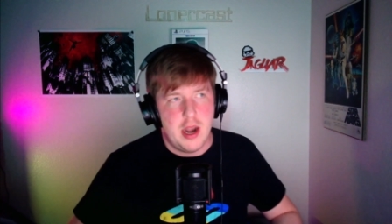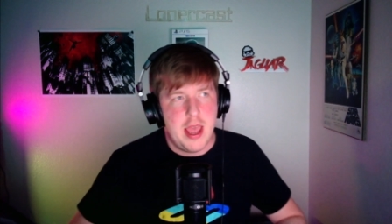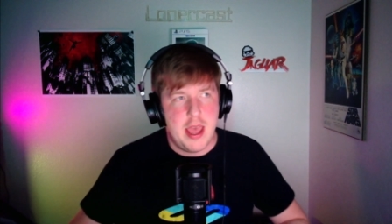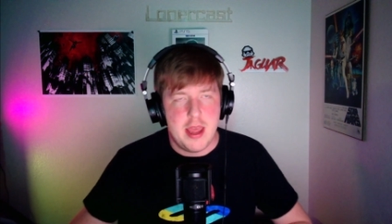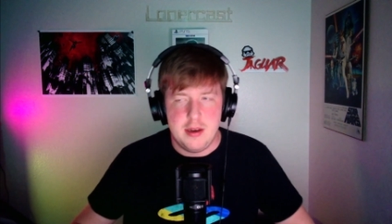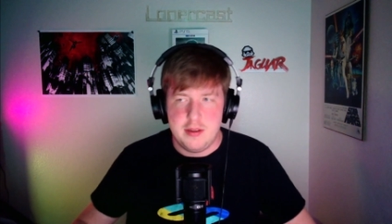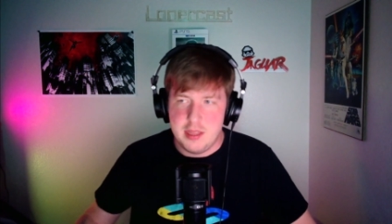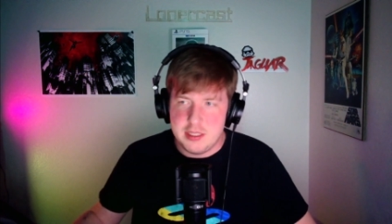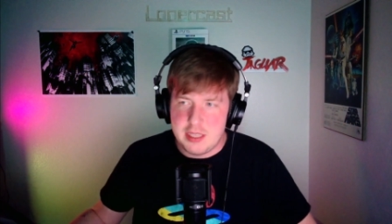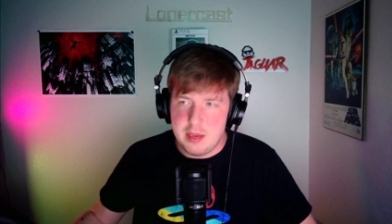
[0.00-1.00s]
And
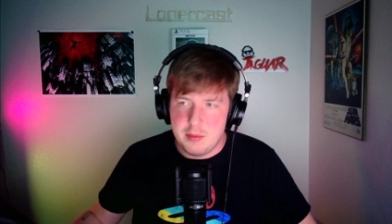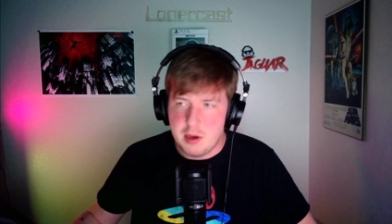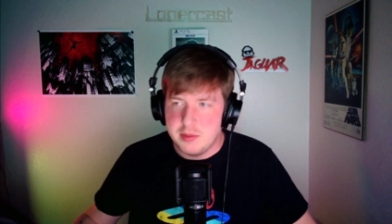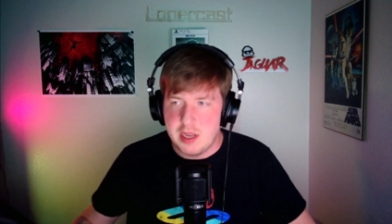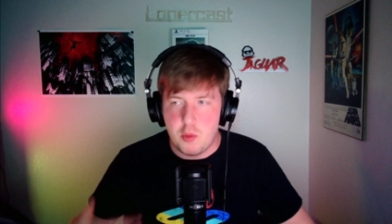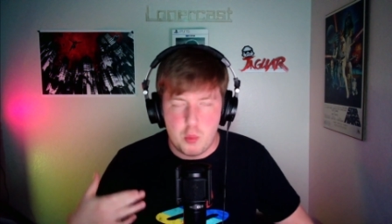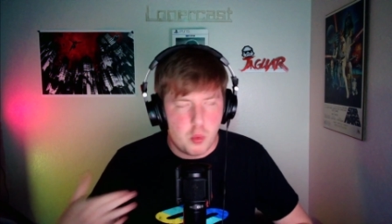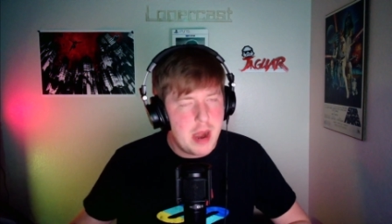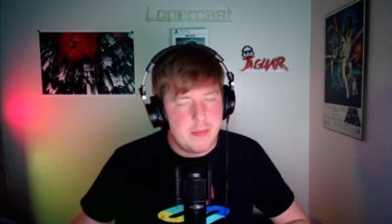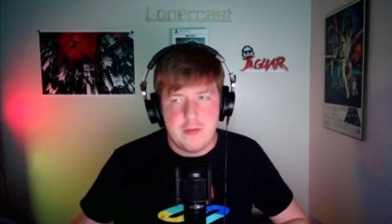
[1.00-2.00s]
this game comes out
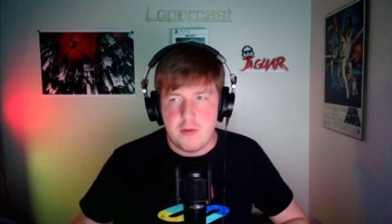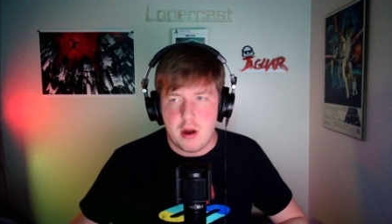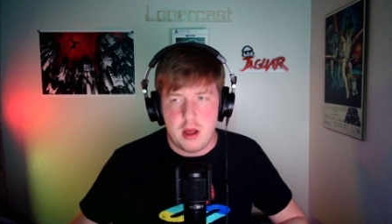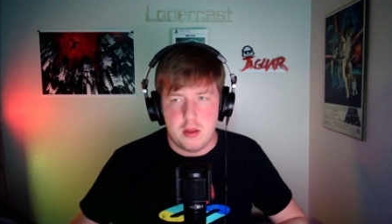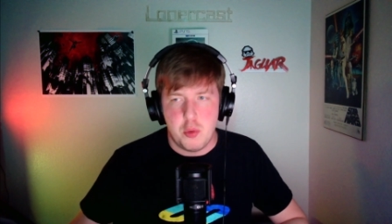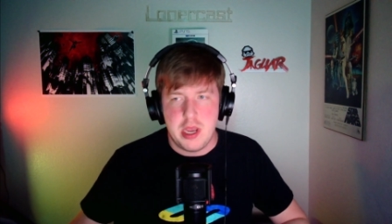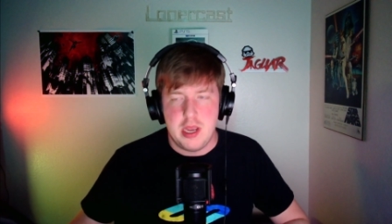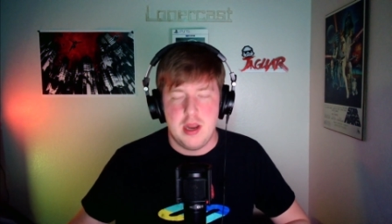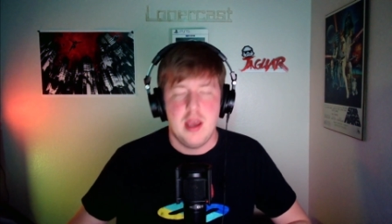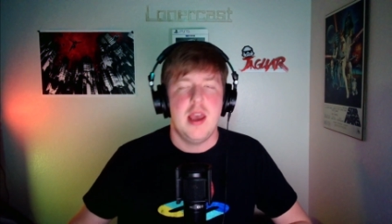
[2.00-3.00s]
right before Halloween.